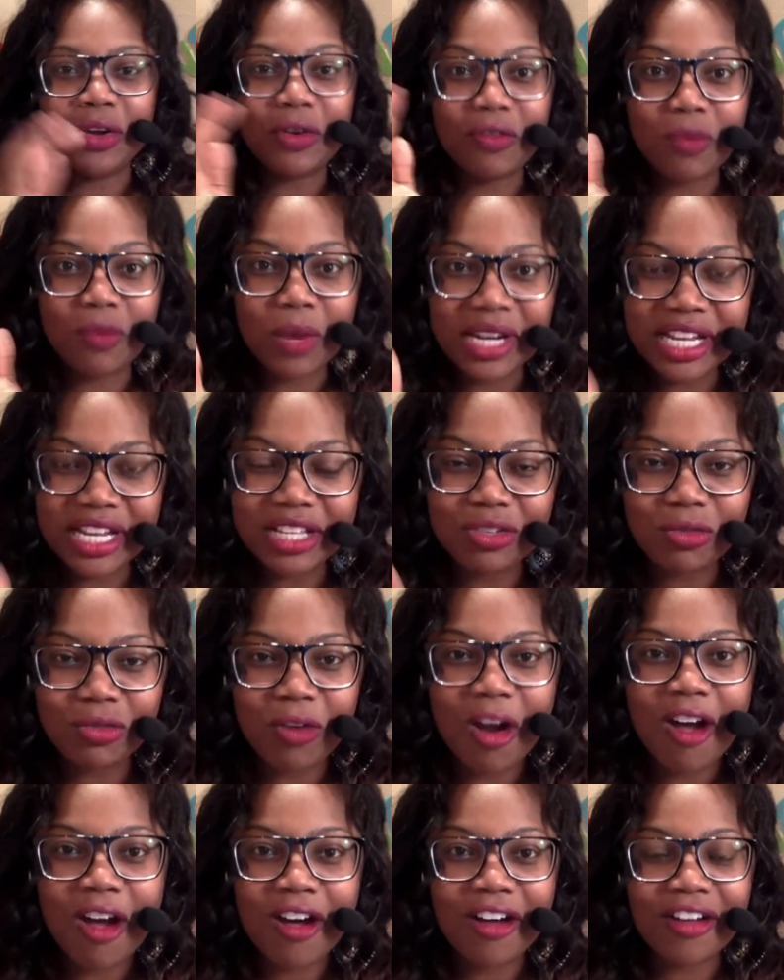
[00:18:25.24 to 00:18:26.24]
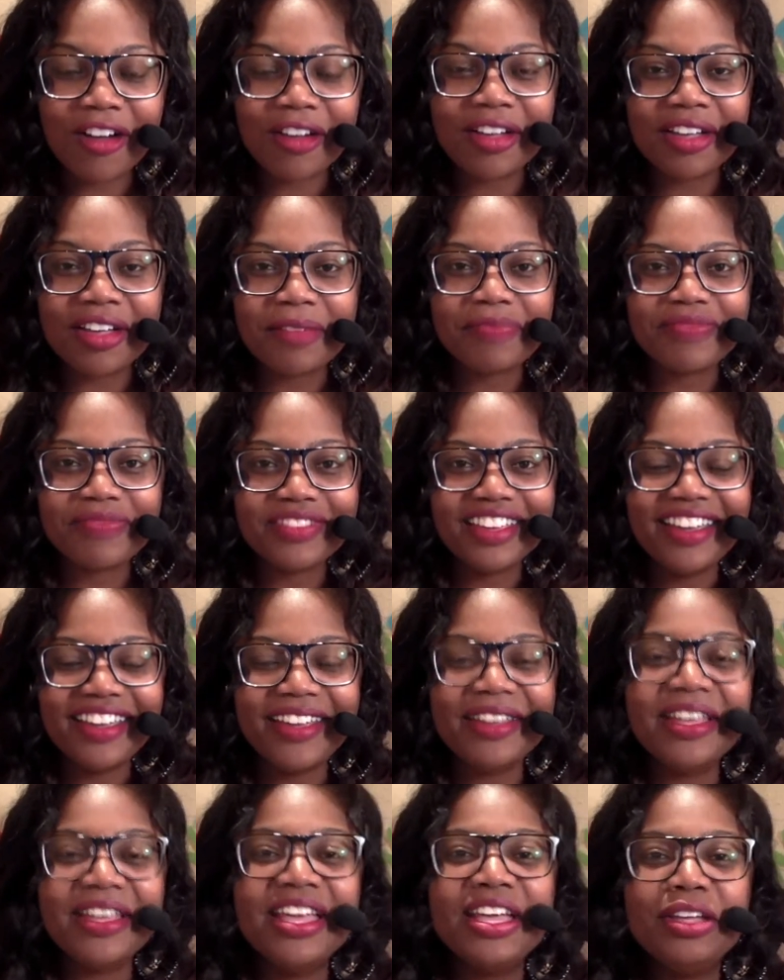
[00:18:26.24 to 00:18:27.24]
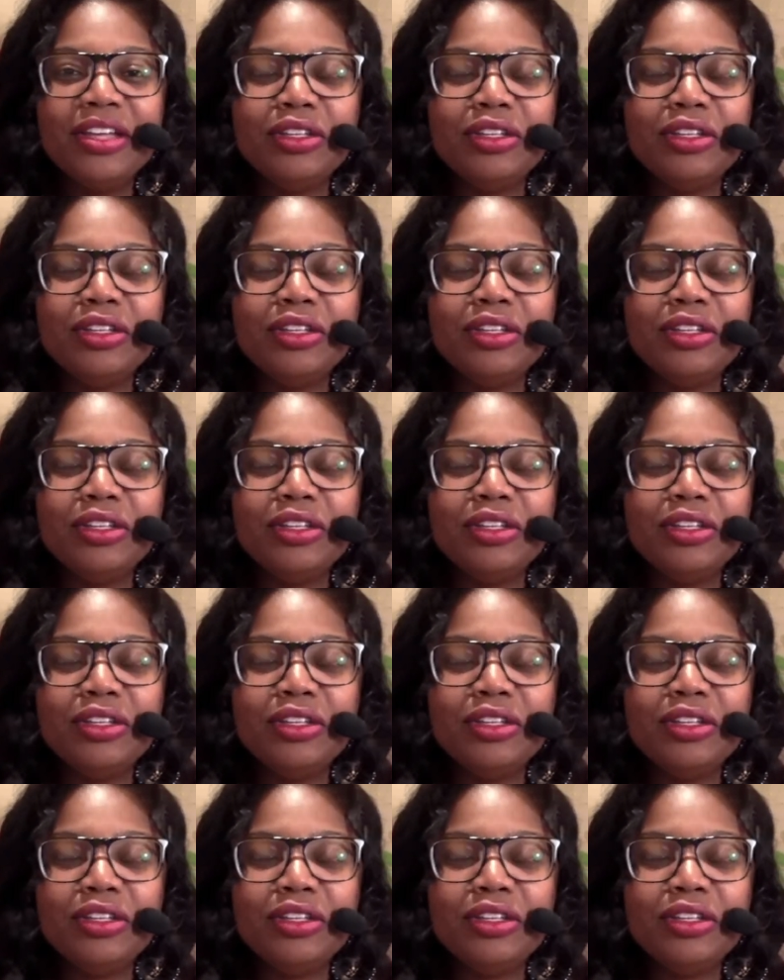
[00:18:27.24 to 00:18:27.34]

when it's wrong. Okay?